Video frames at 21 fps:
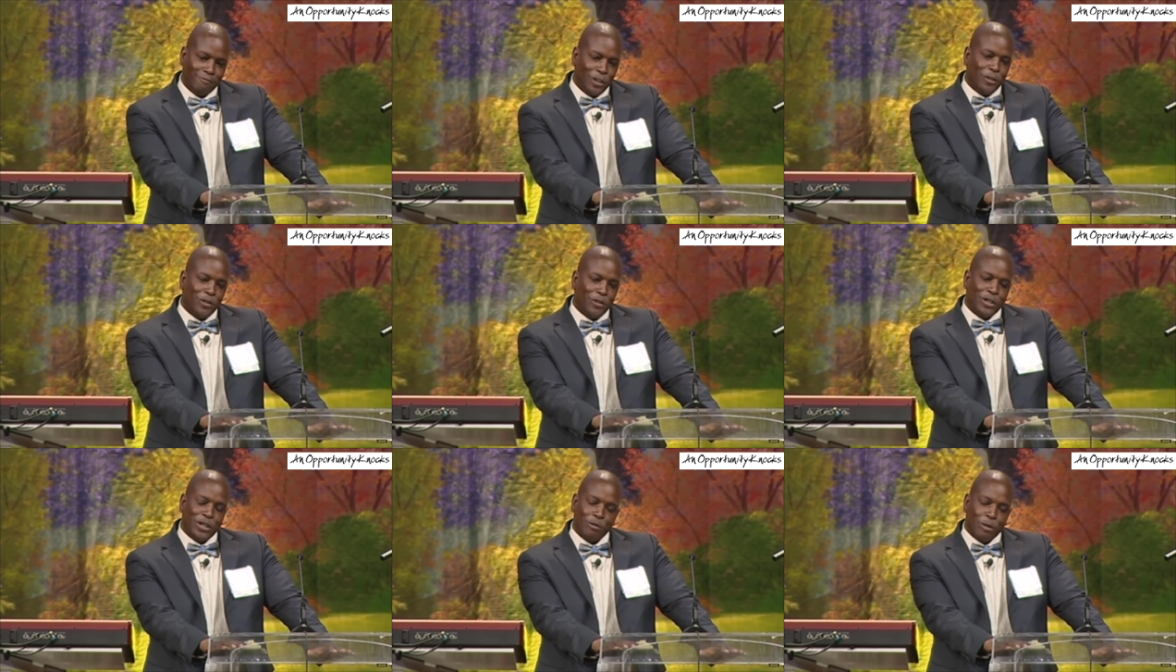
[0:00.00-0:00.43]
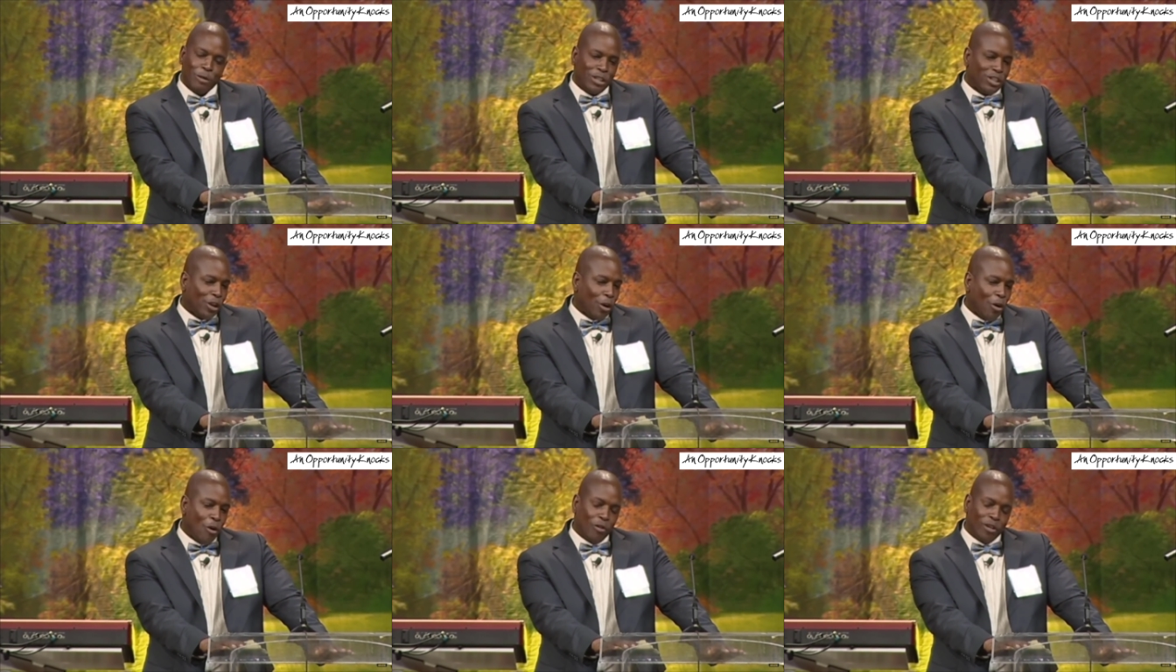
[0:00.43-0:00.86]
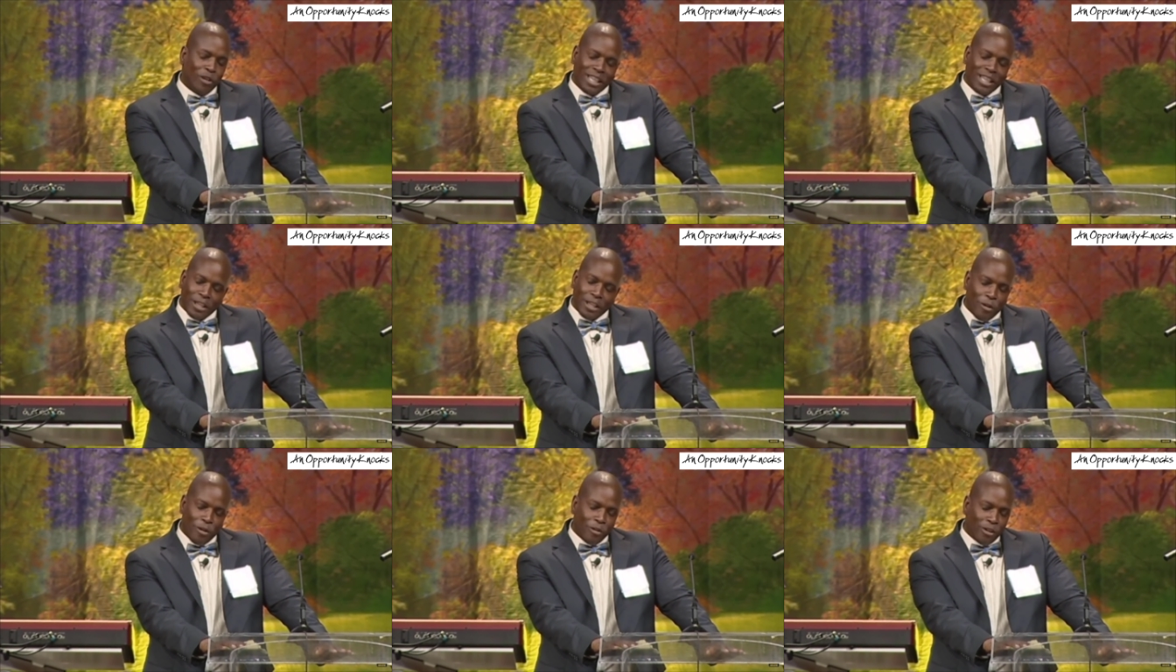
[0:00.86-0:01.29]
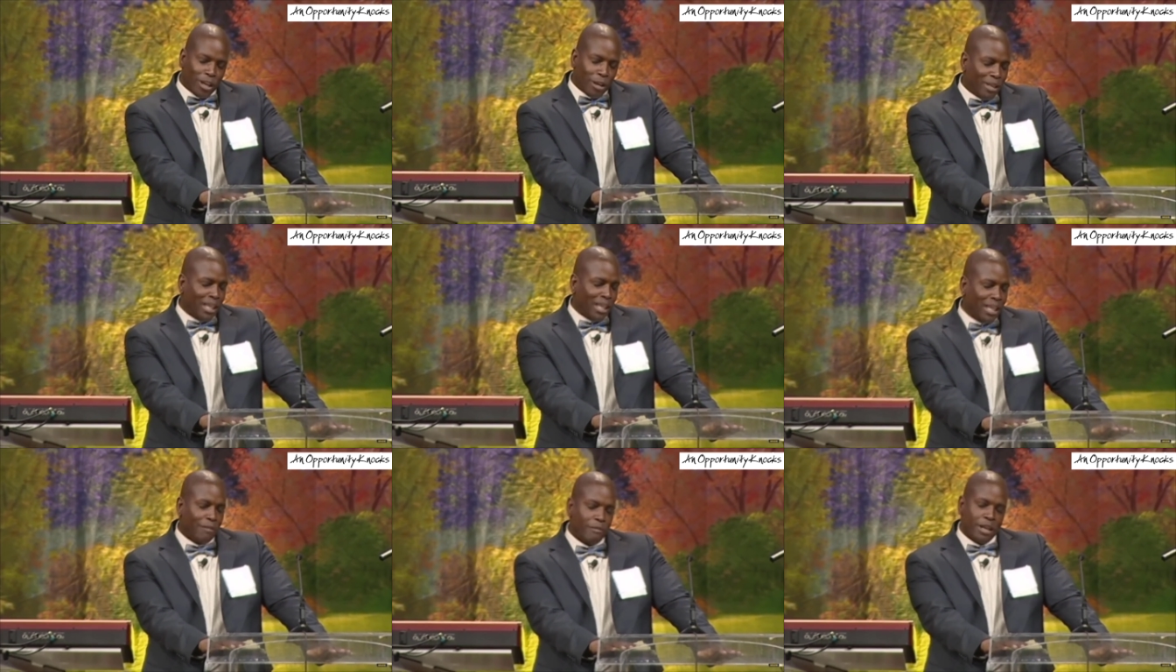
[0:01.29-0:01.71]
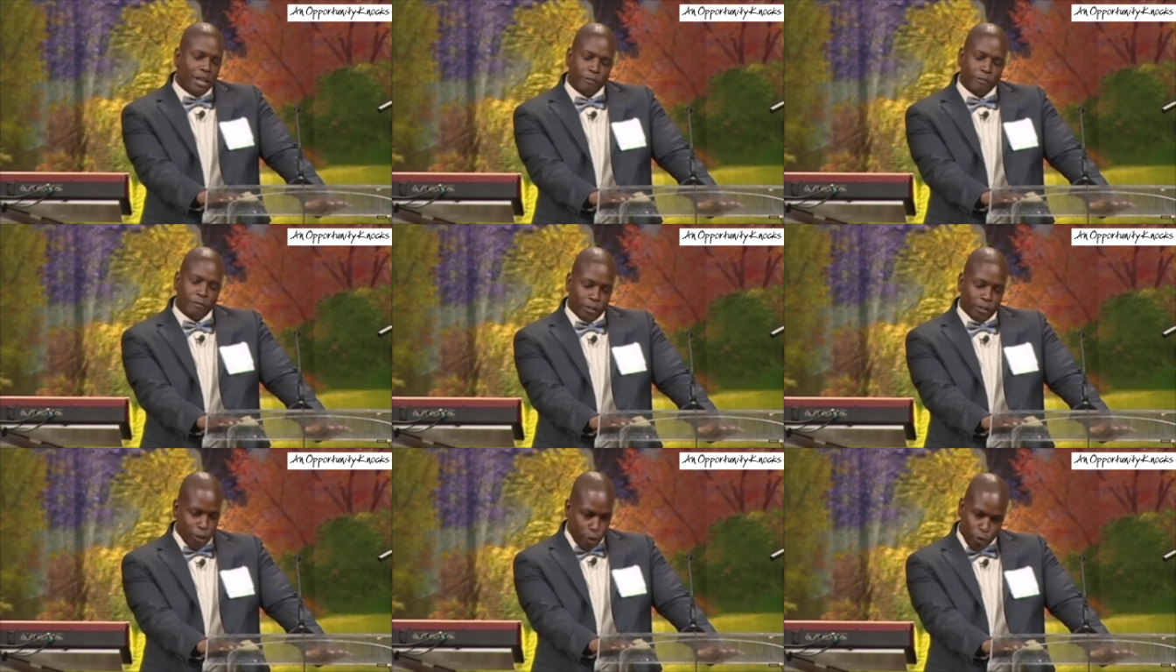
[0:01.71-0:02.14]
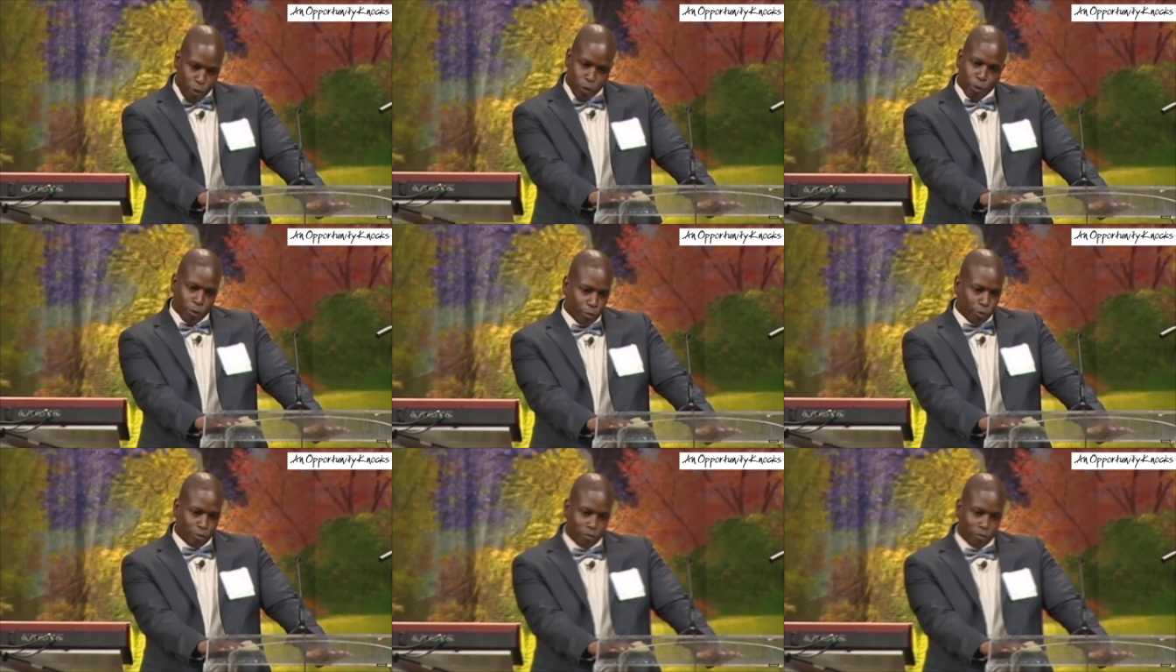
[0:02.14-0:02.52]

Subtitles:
You just supposed to go on and get on up and get ready for school."